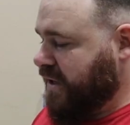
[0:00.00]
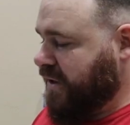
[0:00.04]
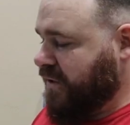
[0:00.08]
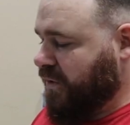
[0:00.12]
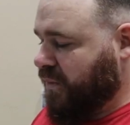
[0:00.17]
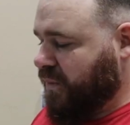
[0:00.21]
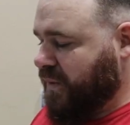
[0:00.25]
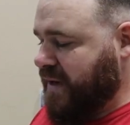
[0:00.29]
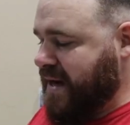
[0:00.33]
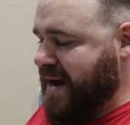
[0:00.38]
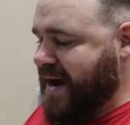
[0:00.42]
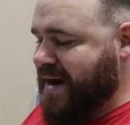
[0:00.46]

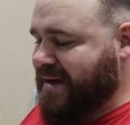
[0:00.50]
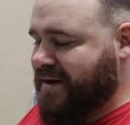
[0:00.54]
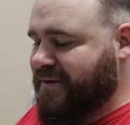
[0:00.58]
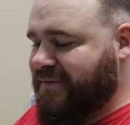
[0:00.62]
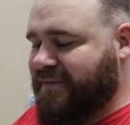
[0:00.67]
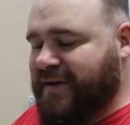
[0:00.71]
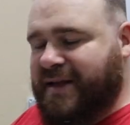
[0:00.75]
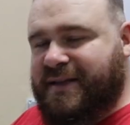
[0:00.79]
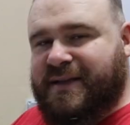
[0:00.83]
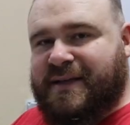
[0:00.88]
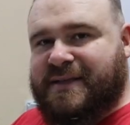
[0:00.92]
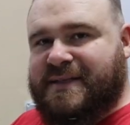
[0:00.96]
It'll
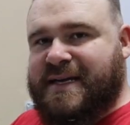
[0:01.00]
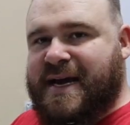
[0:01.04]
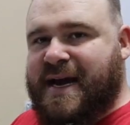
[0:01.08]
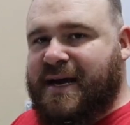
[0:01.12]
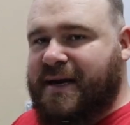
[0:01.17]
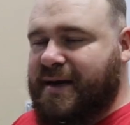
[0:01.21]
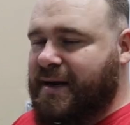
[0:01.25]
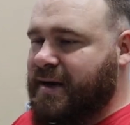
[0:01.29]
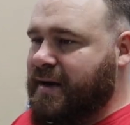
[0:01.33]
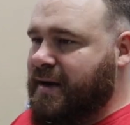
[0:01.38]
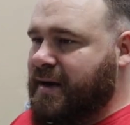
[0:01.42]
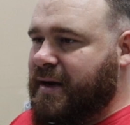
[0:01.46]
reactivate the
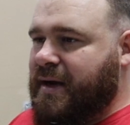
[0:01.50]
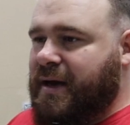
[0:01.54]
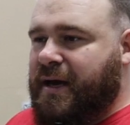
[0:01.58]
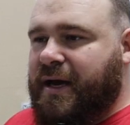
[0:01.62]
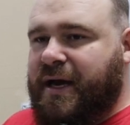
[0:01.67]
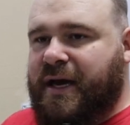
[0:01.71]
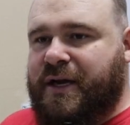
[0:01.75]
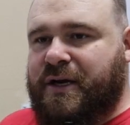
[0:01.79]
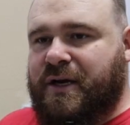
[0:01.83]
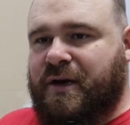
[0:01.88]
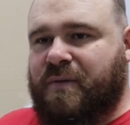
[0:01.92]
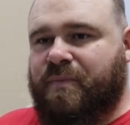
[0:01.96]
tack,
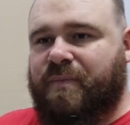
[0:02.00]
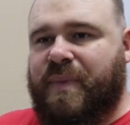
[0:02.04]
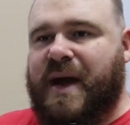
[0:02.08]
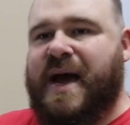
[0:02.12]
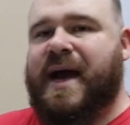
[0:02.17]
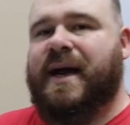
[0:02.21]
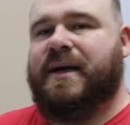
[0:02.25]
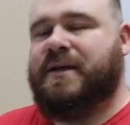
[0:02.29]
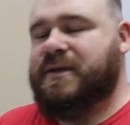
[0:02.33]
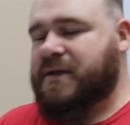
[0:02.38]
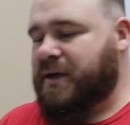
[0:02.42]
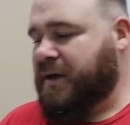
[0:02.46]
and you're
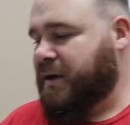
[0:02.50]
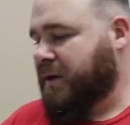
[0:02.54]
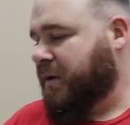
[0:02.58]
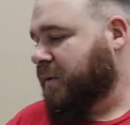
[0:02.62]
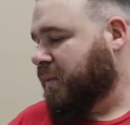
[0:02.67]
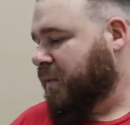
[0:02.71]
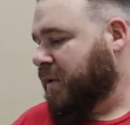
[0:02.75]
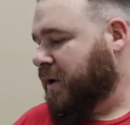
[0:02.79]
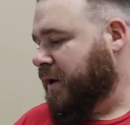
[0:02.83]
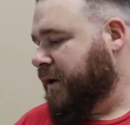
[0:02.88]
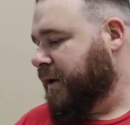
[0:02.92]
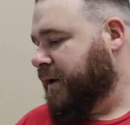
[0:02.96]
back to
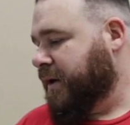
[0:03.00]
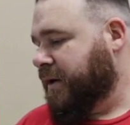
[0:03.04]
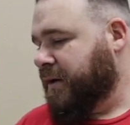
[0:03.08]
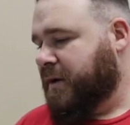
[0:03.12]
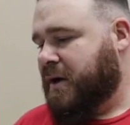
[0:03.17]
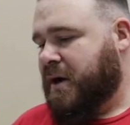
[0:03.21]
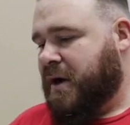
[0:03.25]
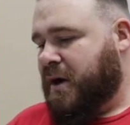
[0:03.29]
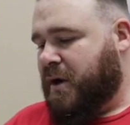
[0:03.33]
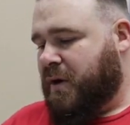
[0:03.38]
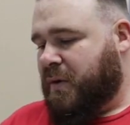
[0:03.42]
running